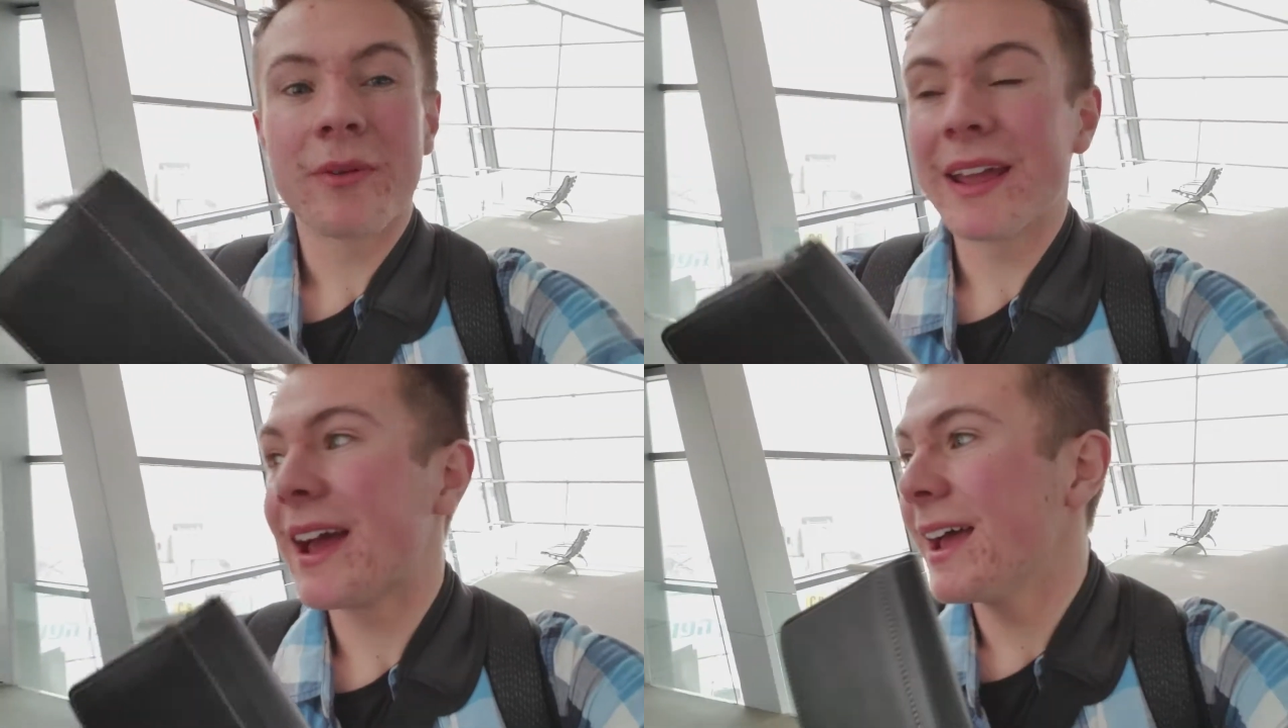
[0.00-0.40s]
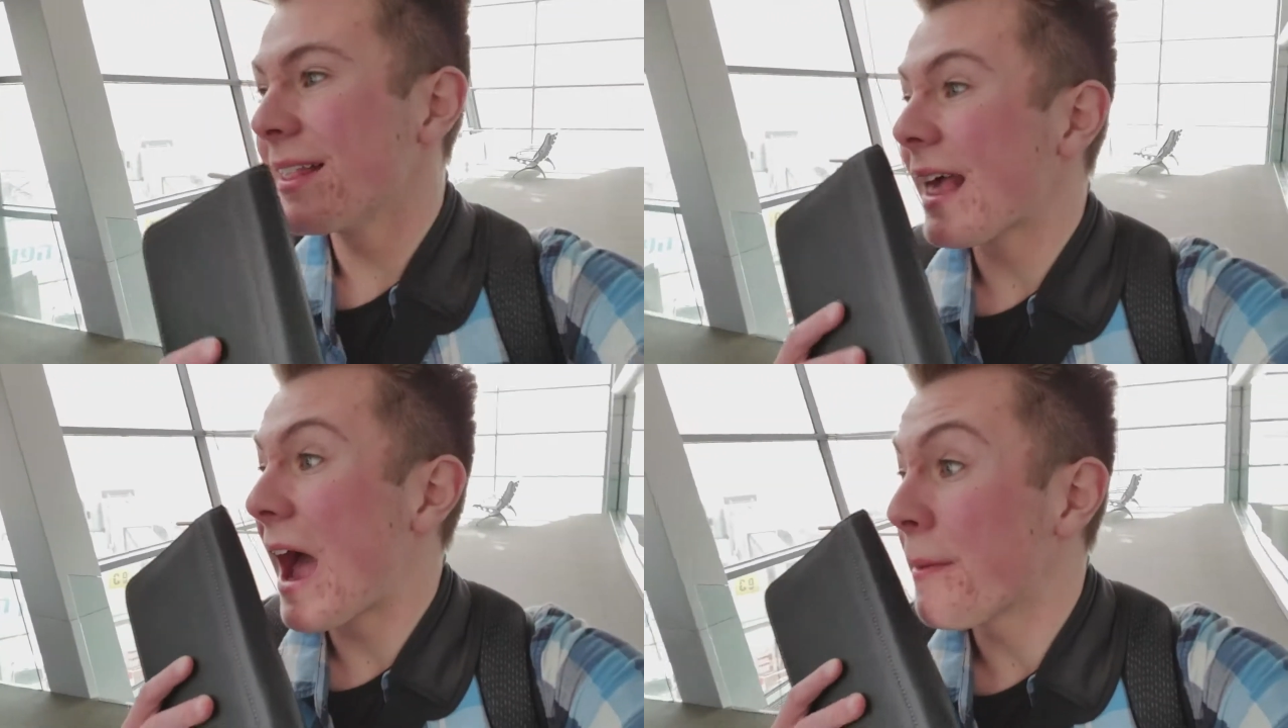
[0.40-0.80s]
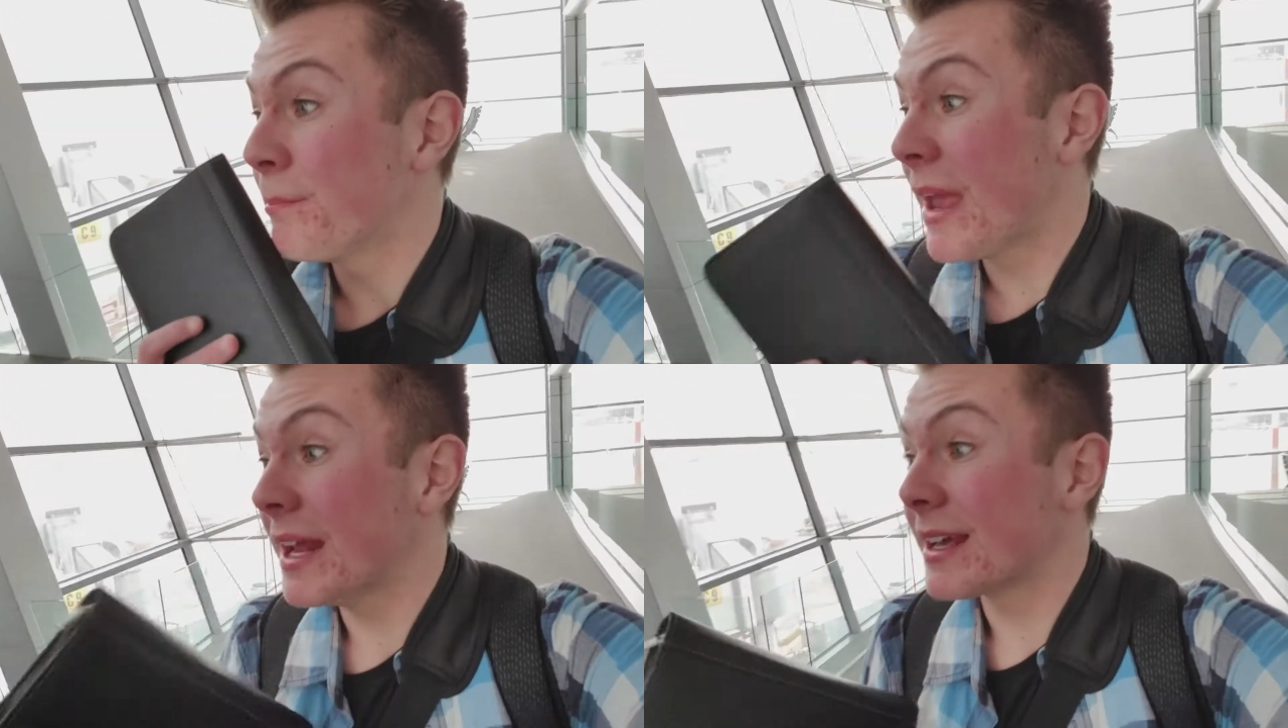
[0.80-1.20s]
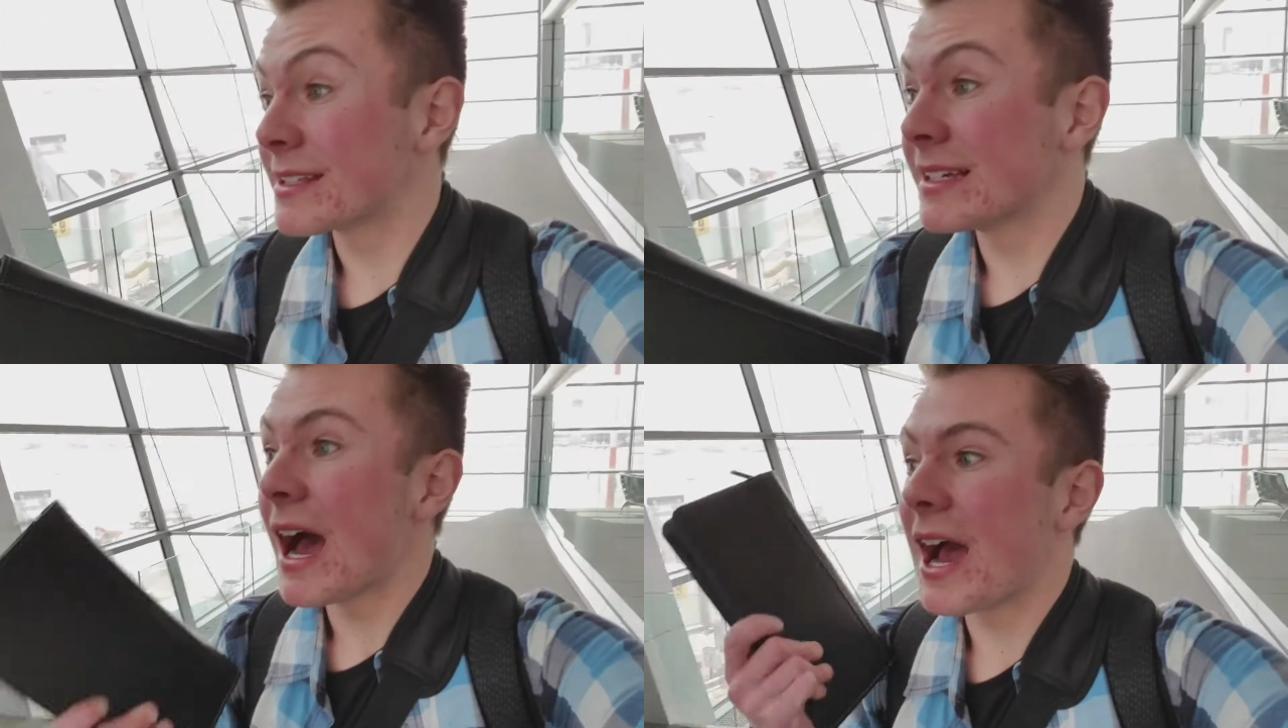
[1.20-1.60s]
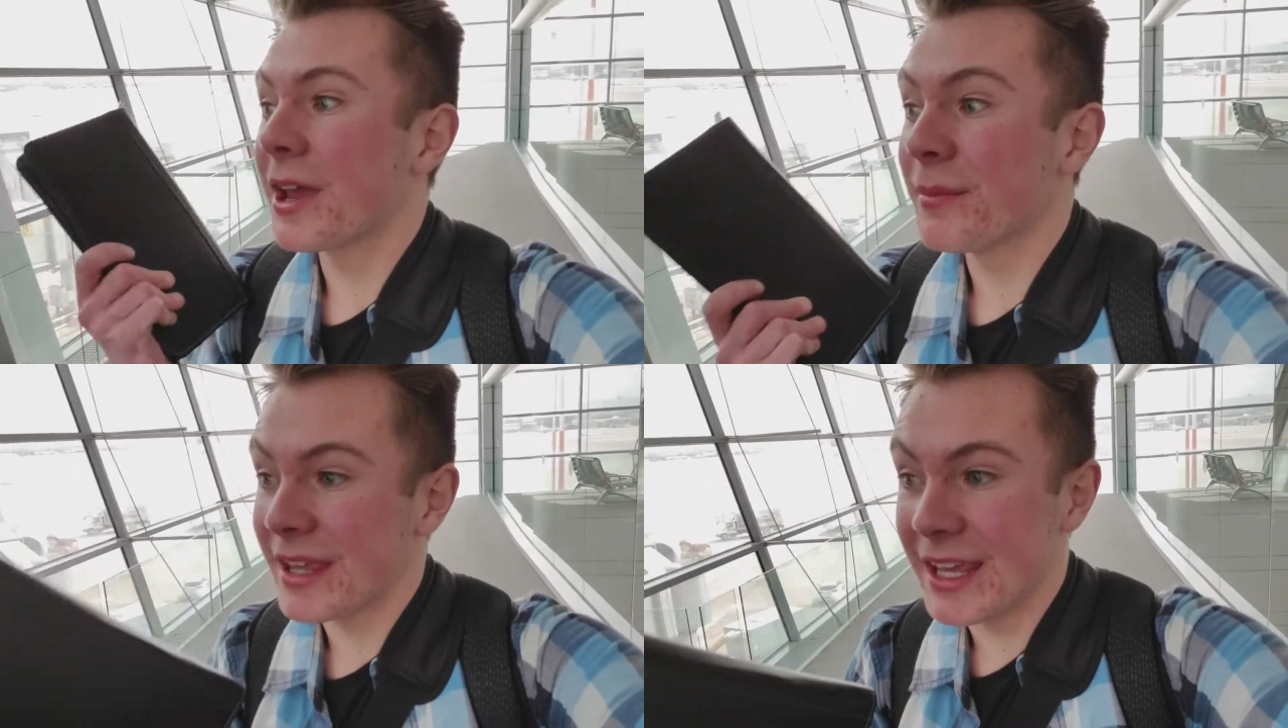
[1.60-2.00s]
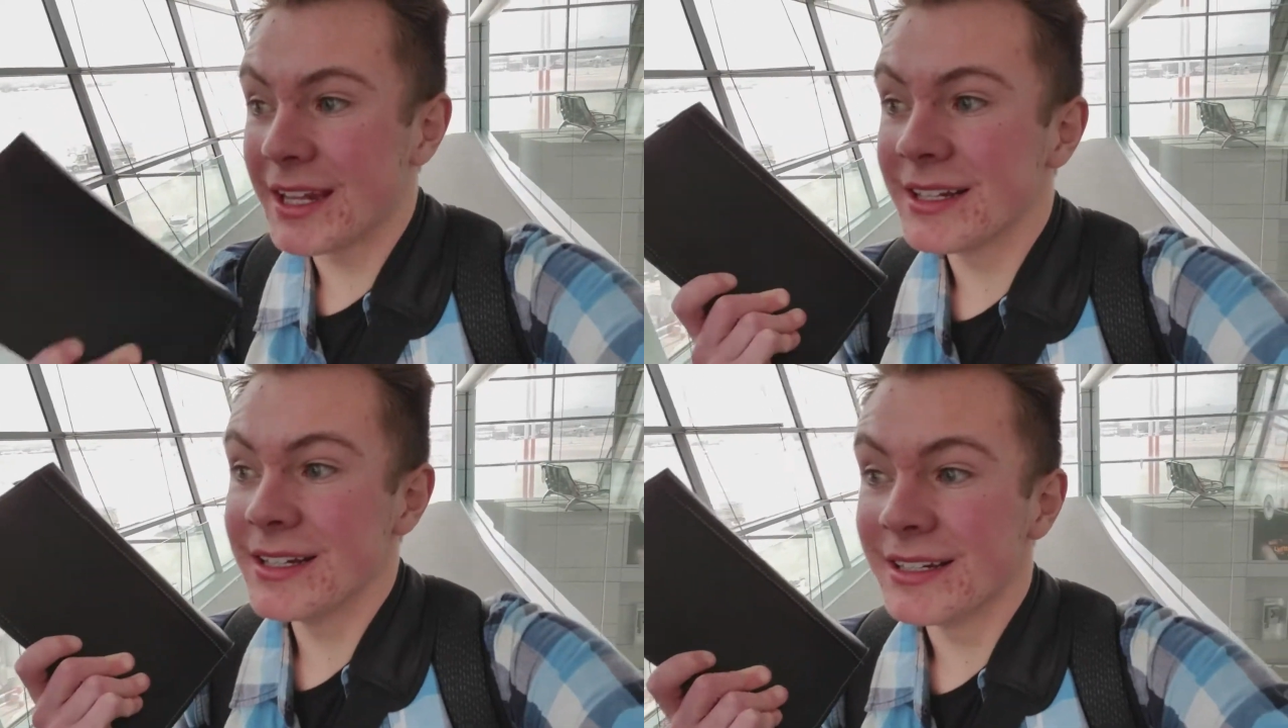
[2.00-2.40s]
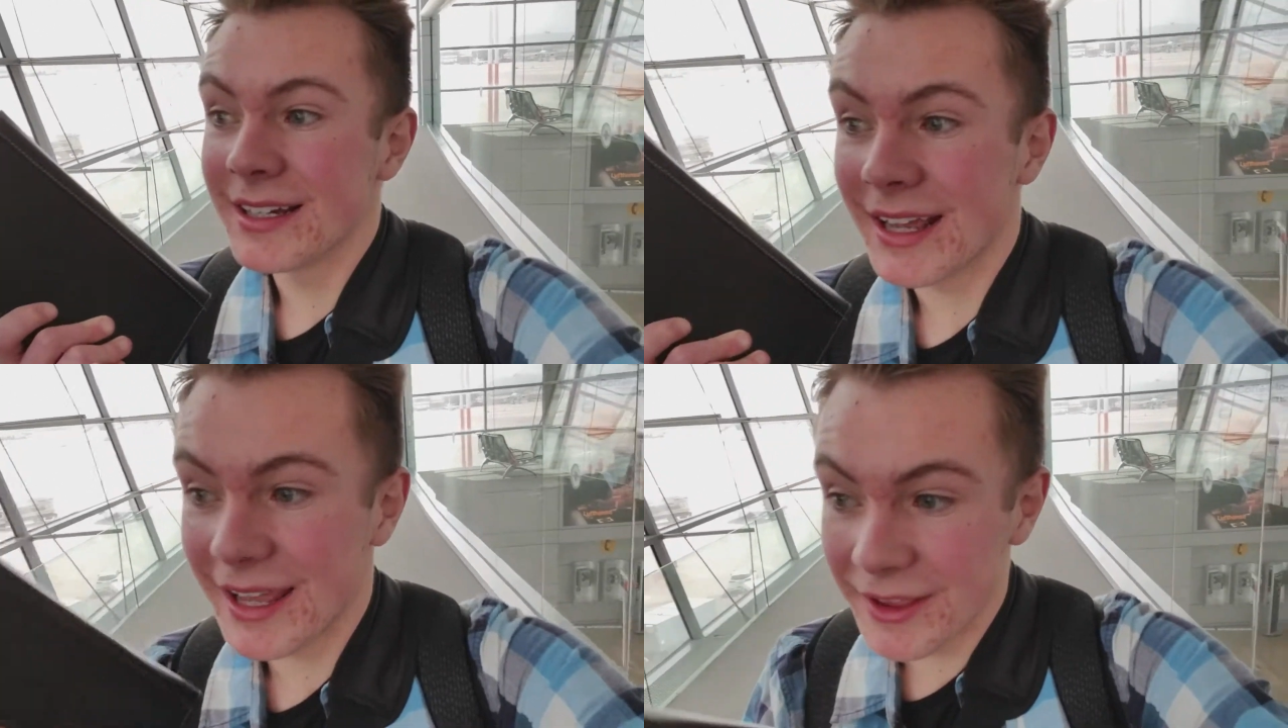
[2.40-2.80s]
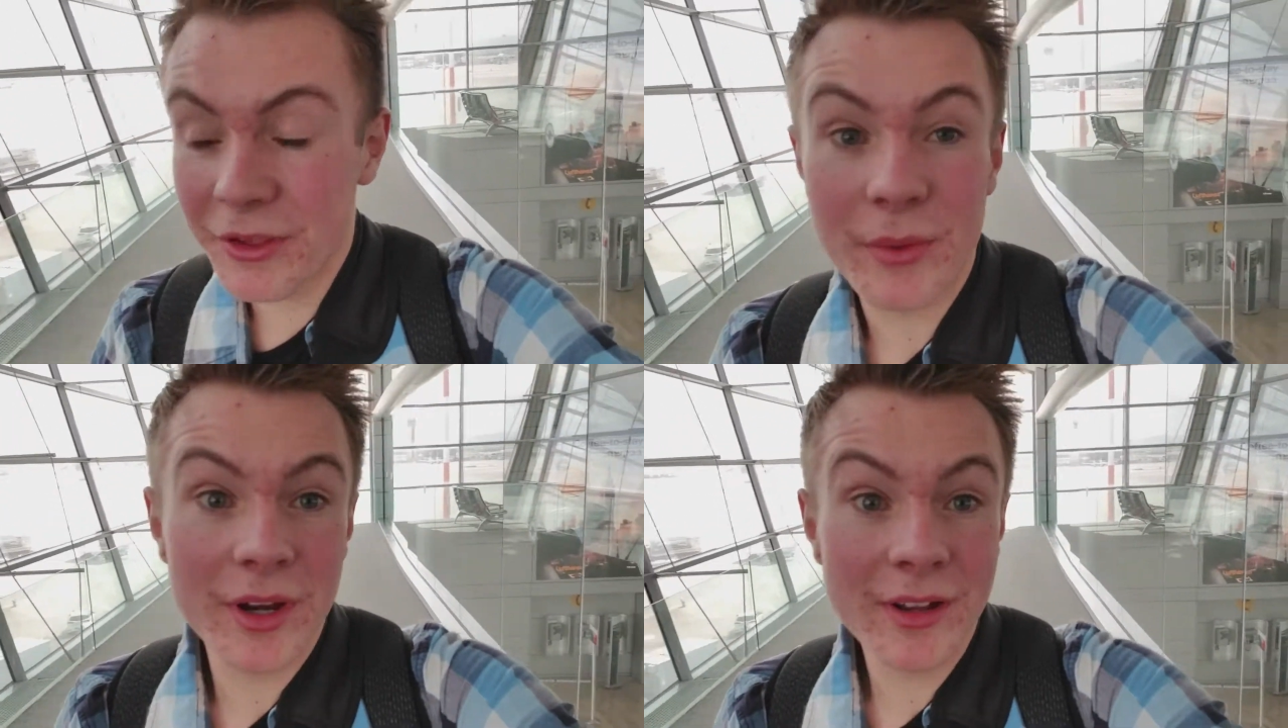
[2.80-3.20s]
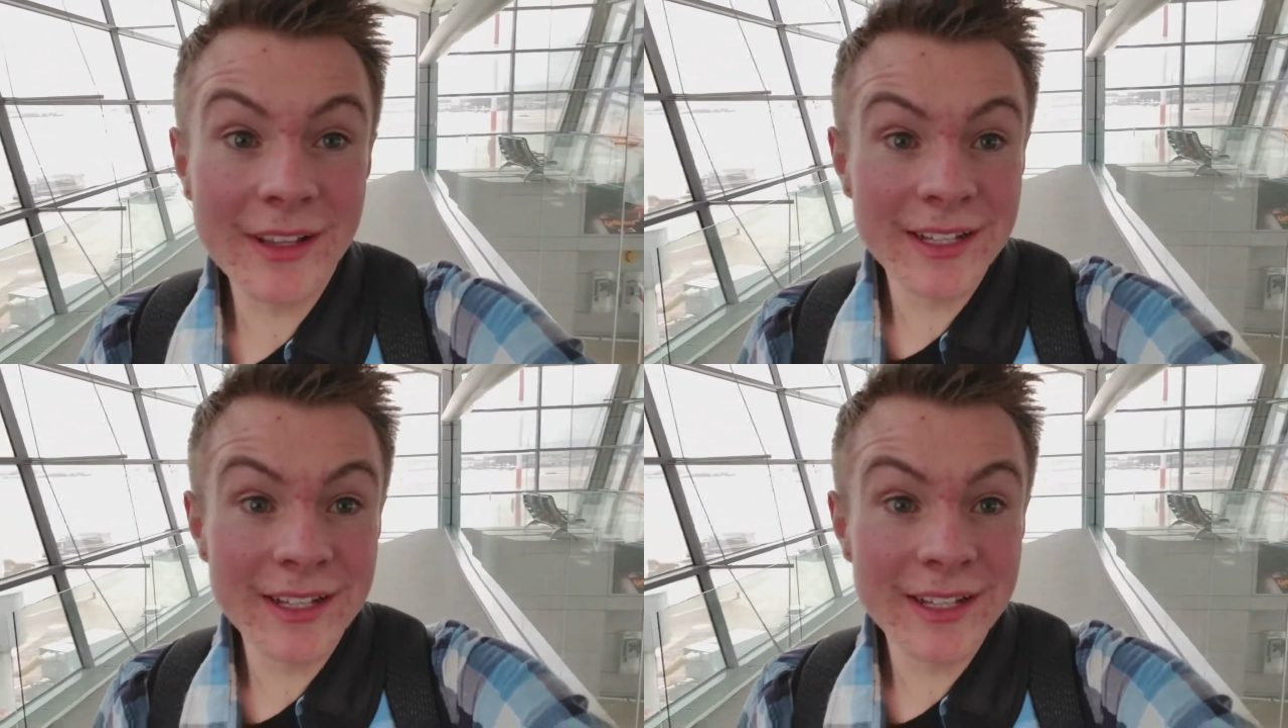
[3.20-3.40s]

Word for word: guys, I made it. I am in Israel.